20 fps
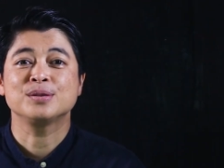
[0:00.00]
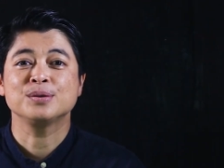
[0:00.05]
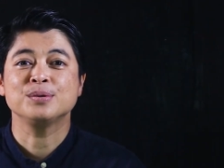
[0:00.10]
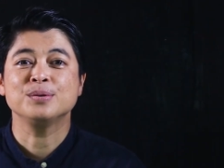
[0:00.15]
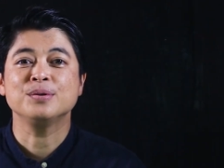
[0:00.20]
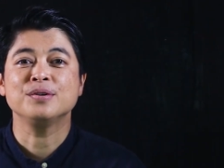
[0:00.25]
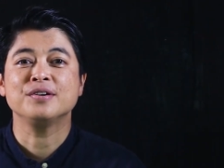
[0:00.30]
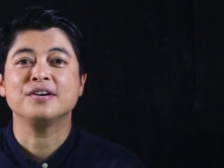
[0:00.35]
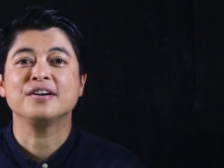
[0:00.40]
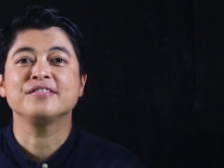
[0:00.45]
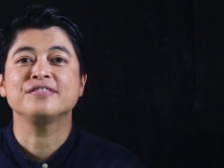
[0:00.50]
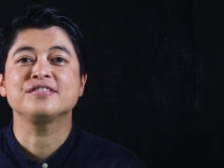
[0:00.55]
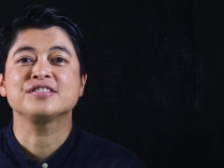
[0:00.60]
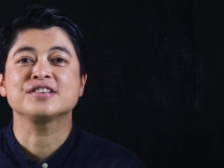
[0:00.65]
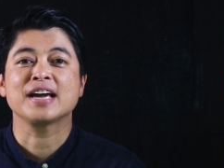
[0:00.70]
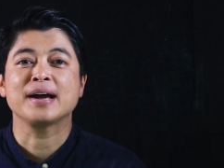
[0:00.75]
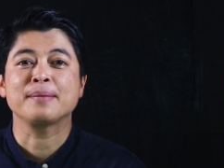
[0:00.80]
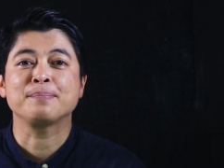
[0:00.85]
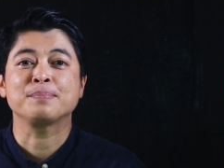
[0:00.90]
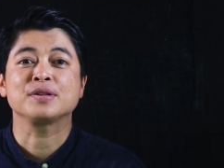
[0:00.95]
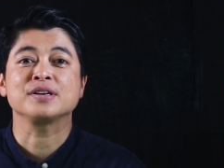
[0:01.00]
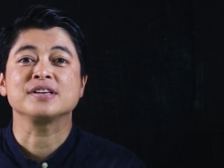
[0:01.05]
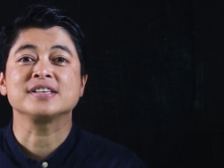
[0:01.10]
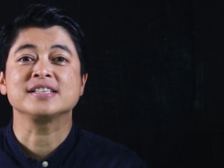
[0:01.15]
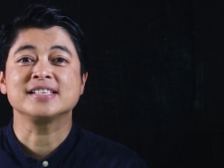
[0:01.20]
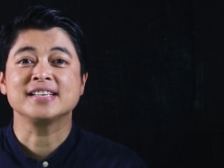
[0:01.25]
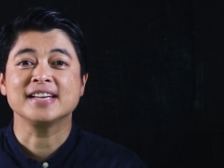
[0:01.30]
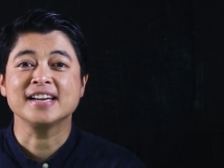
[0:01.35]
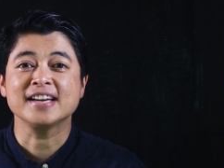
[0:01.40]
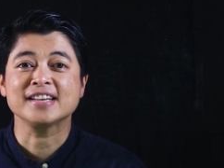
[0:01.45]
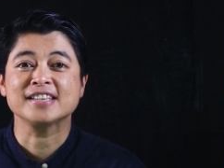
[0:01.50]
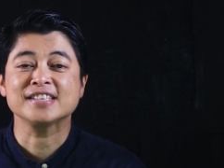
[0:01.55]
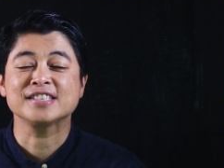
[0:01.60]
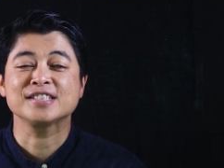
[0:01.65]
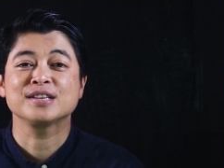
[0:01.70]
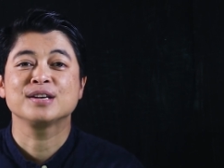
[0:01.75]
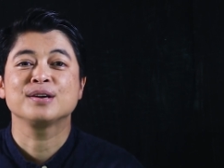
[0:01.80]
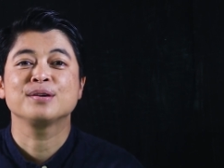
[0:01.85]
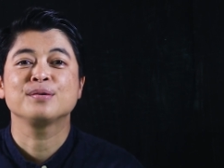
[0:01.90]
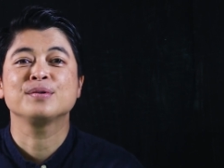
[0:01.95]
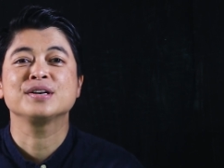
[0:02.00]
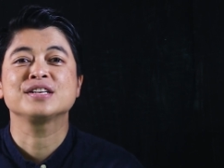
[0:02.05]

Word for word: 2 of Chapter 6,